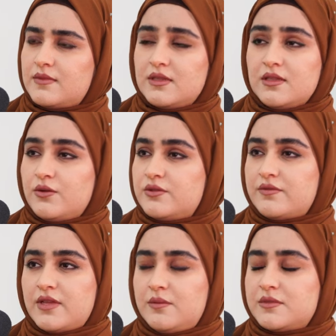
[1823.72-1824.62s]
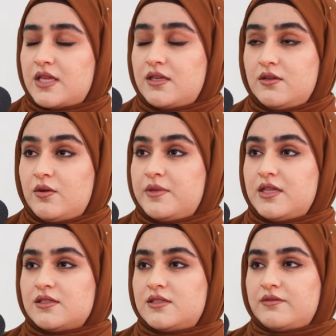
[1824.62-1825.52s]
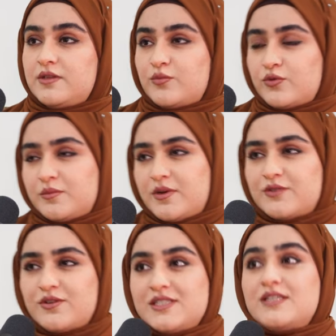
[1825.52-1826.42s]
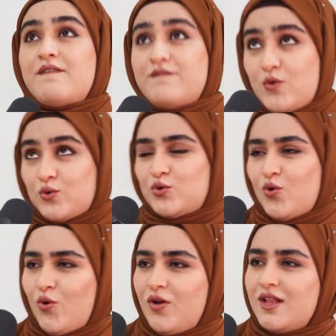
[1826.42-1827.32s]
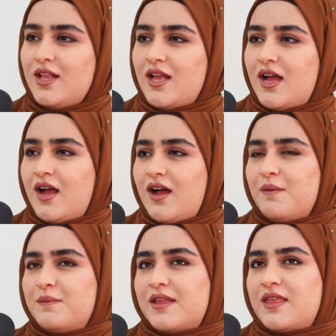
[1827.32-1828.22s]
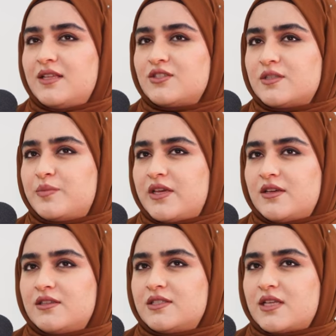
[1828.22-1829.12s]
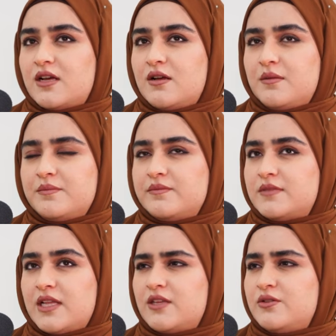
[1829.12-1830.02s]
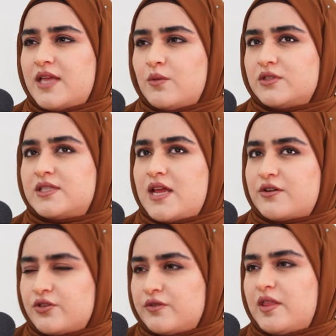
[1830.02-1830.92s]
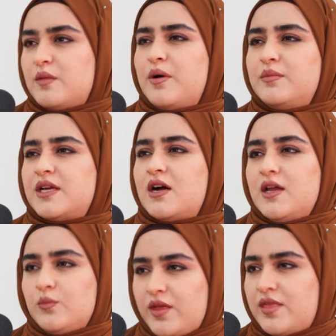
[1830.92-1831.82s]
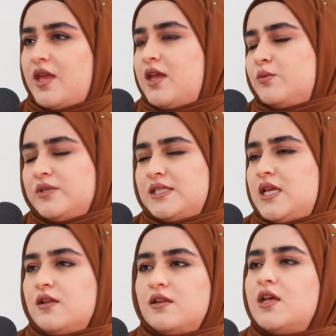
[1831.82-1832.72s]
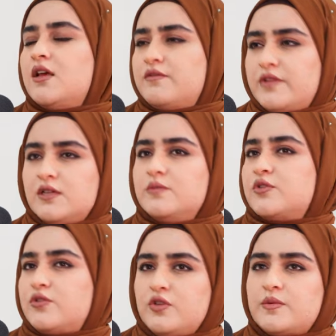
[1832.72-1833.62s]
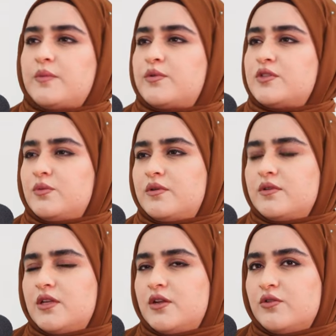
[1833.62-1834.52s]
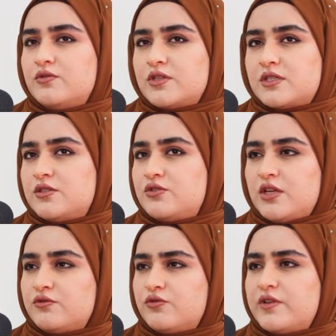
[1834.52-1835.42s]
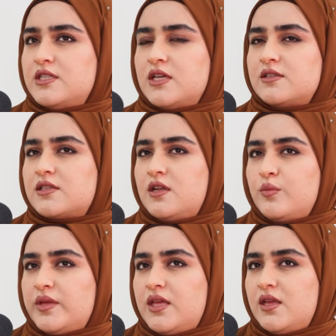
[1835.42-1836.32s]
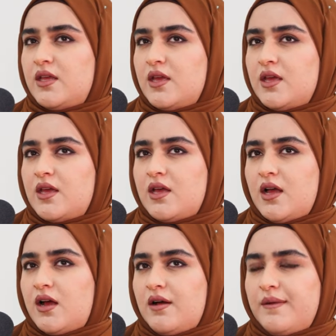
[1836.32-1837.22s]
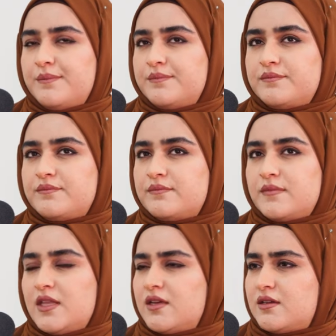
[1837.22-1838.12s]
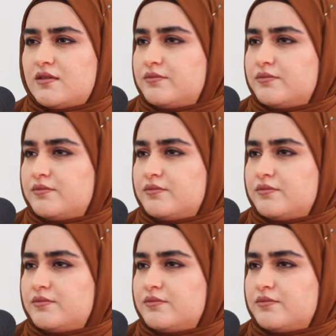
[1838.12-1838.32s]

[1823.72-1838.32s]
Loads of themes. Thank you. I mean, that's definitely broadened my horizons for sure. I think just because, like you say, what's there sort of in the public eye and we see in films or newspapers or, you know, just general reading, it's going to be the